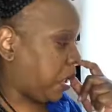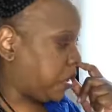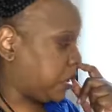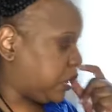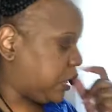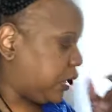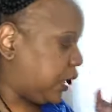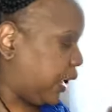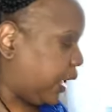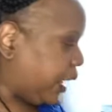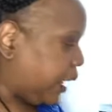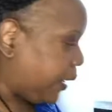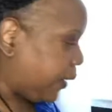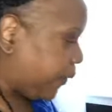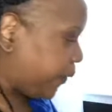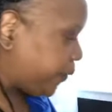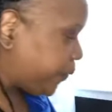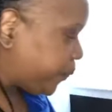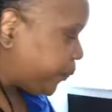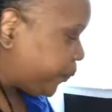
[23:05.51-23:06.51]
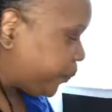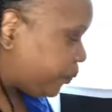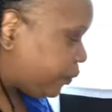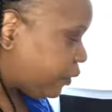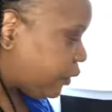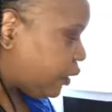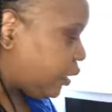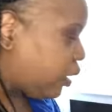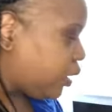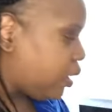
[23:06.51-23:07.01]
So now
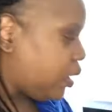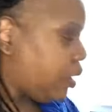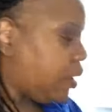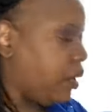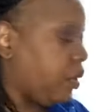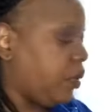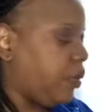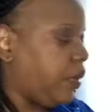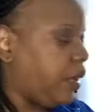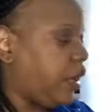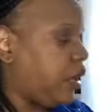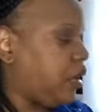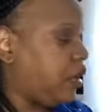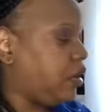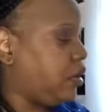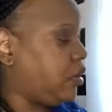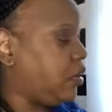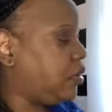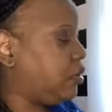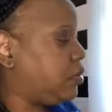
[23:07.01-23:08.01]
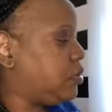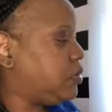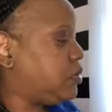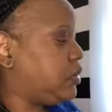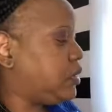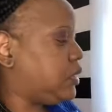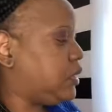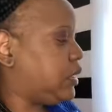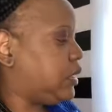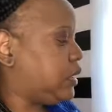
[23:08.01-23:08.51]
we're going to
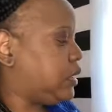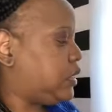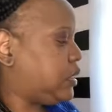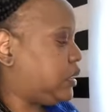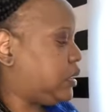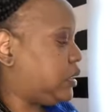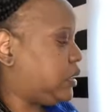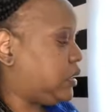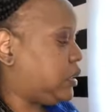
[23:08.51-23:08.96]
use this